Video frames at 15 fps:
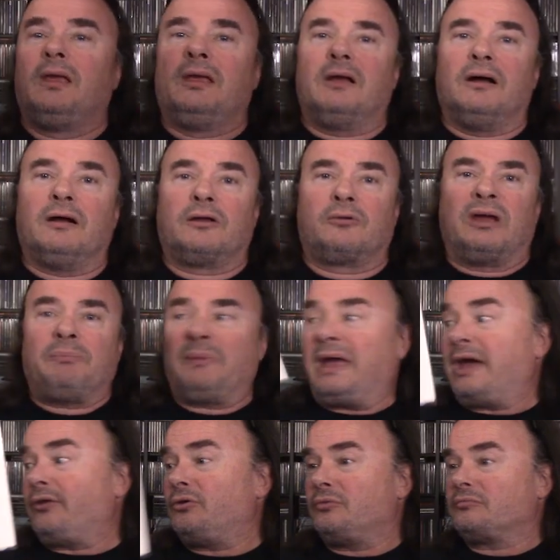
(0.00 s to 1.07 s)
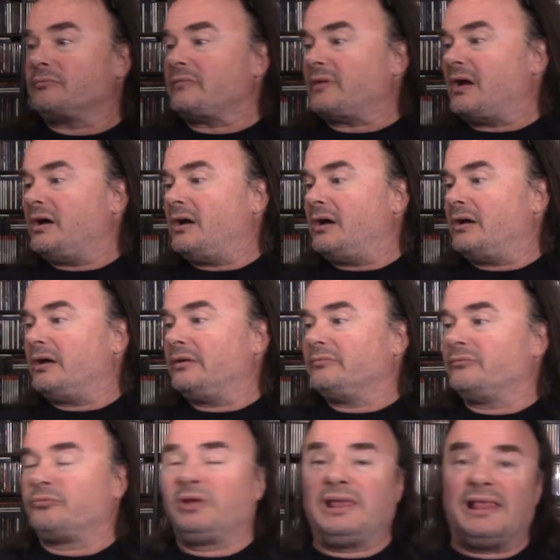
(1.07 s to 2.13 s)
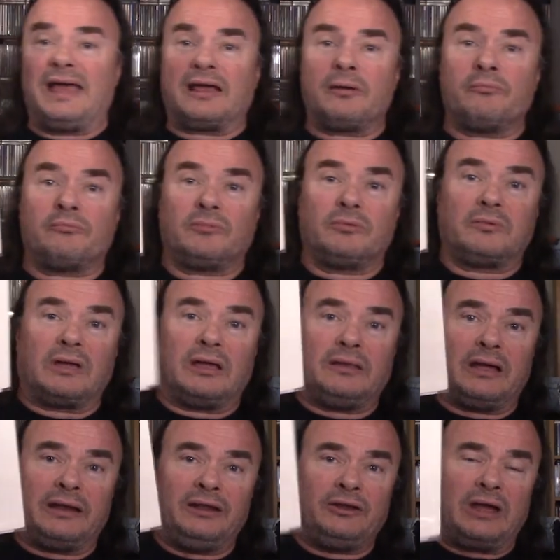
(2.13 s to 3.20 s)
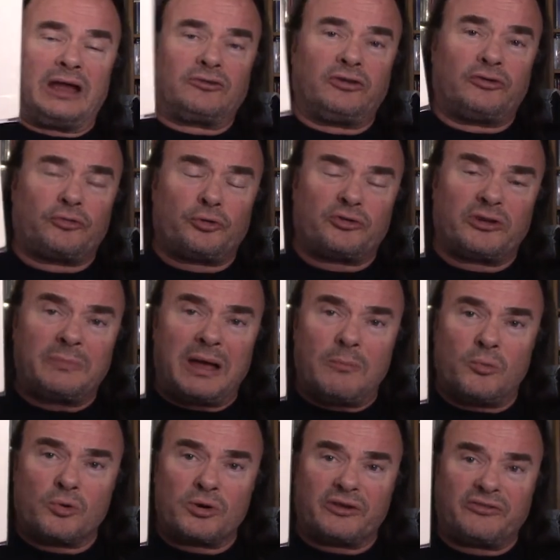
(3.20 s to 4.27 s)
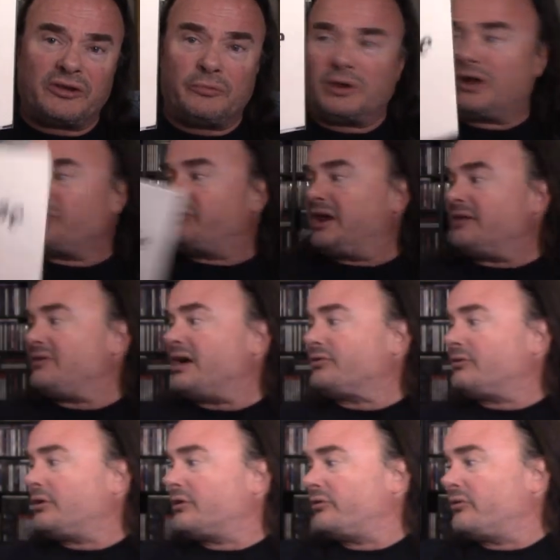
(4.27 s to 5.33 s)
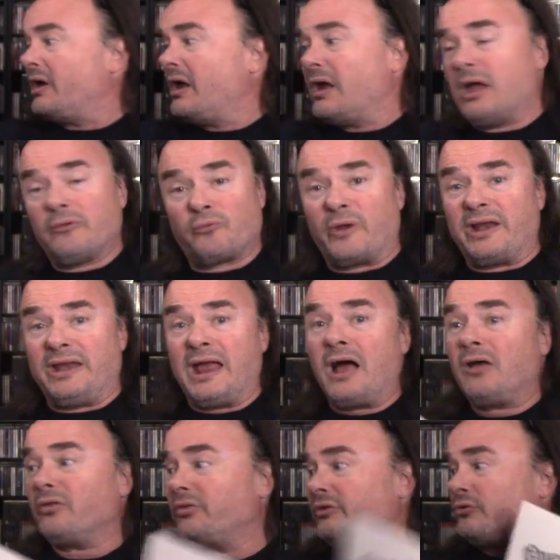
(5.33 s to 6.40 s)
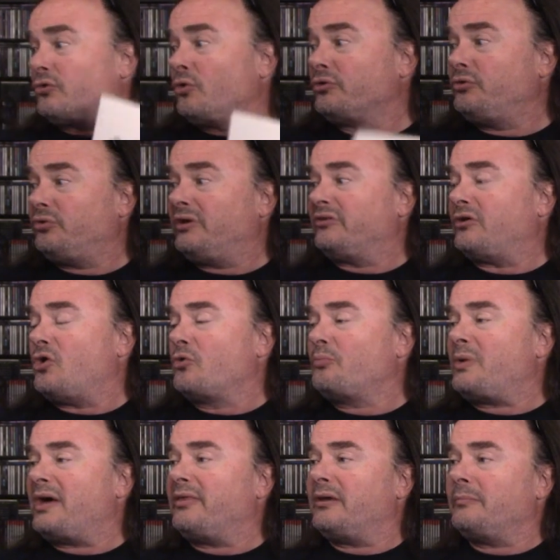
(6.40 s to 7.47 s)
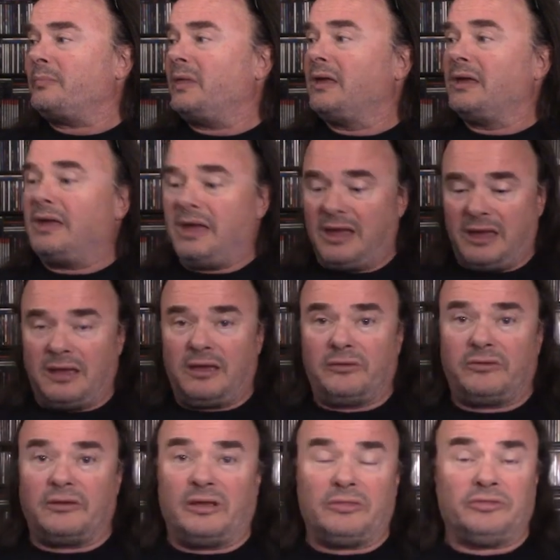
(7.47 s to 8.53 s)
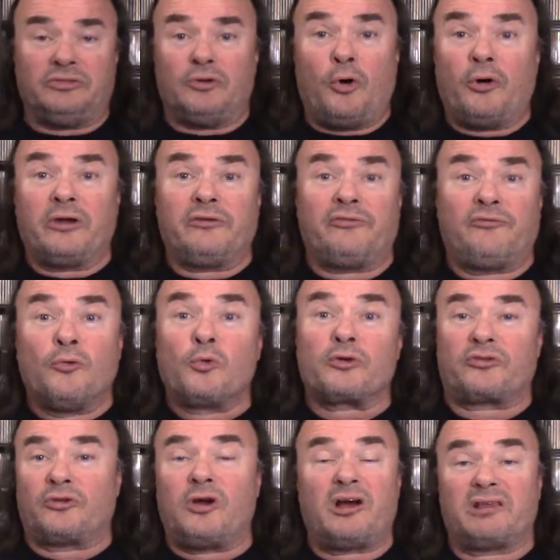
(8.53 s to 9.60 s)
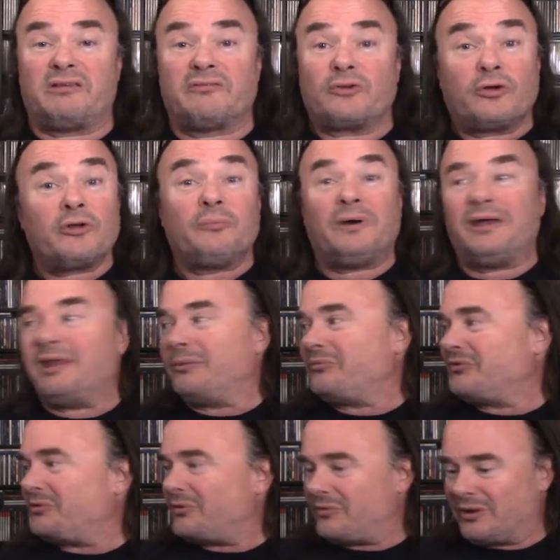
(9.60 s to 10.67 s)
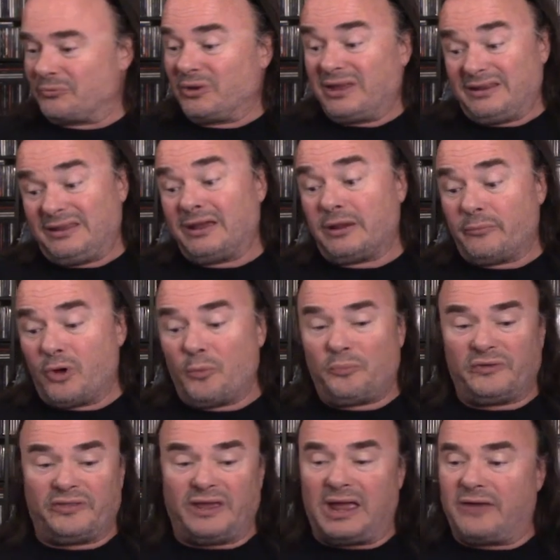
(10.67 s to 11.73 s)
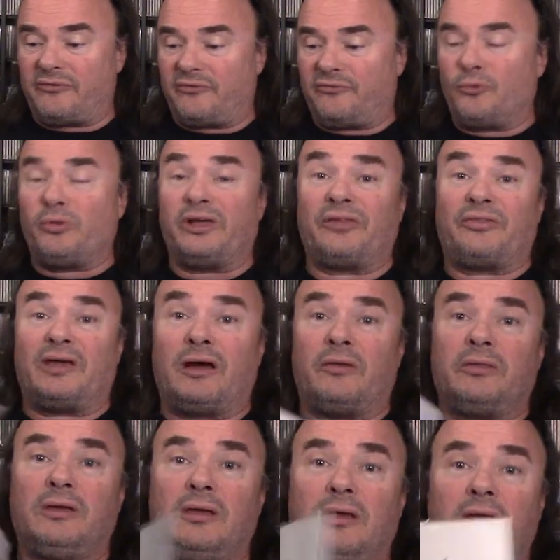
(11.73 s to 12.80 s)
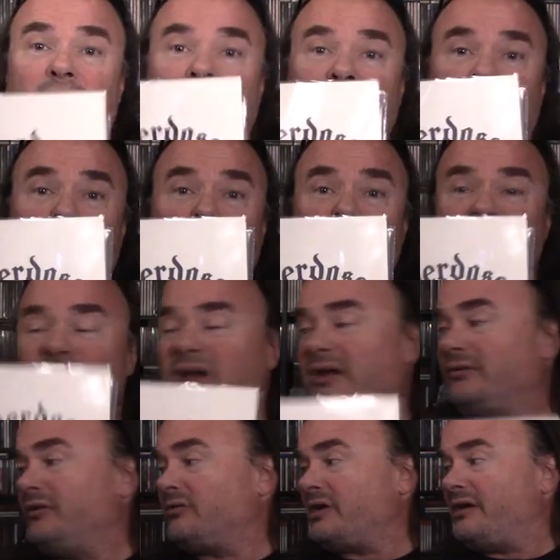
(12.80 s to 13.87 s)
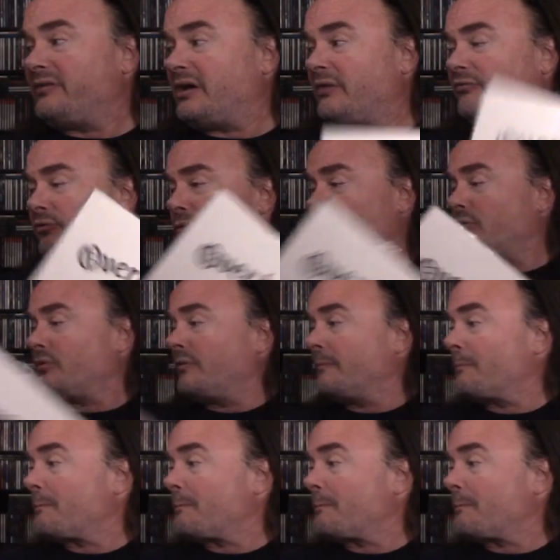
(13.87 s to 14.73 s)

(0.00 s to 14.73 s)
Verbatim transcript: uh, great band. Uh, really like them. I need to actually search them out more and see what else they have out there because right now, these are the only two things I own by them, and the only four songs ever heard by them. So I really dig them. Hopefully, they have a full length out. I will be checking these guys out further.